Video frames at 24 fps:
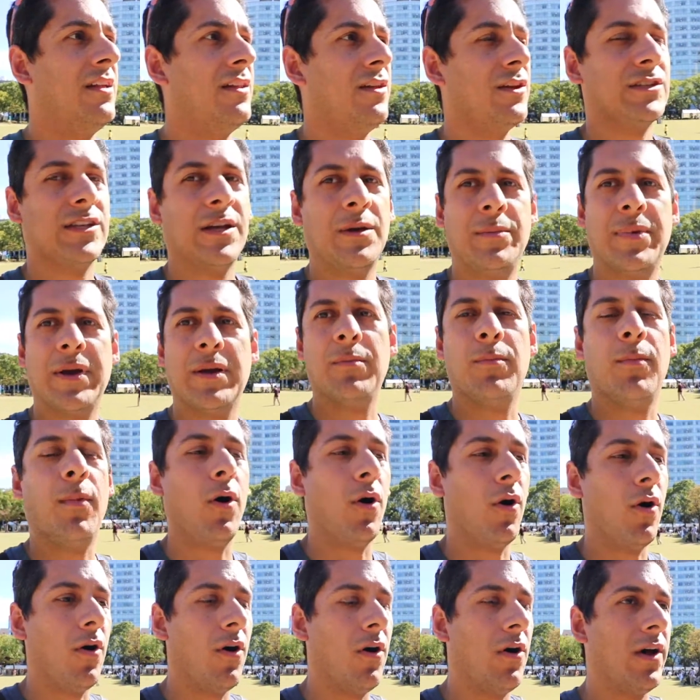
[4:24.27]
It's a big
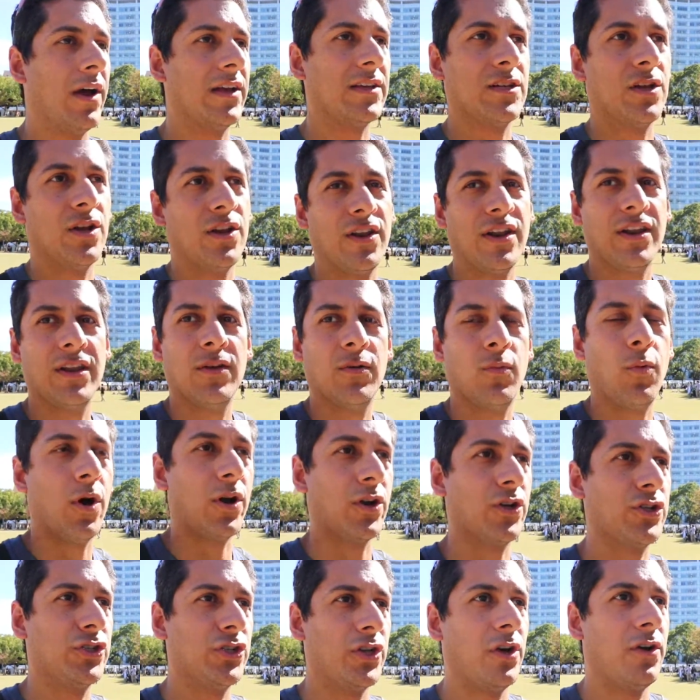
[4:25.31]
mall, has a little
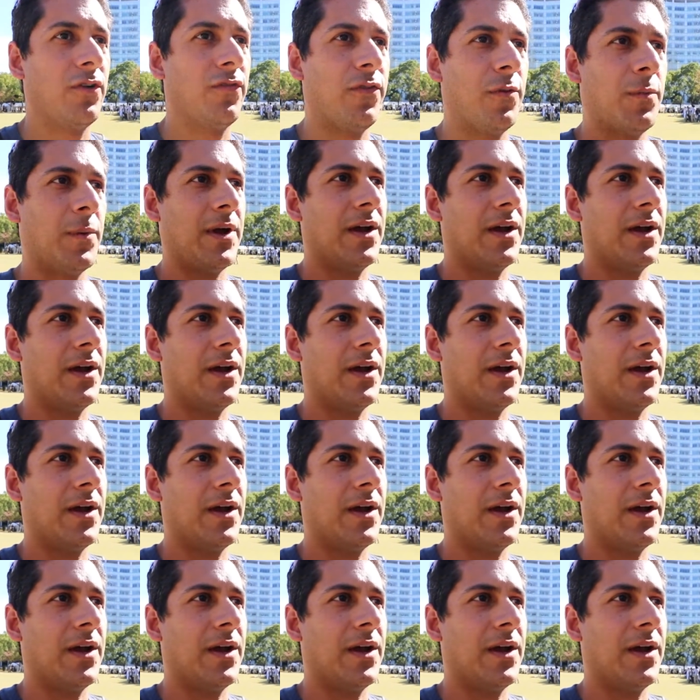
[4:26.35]
water show from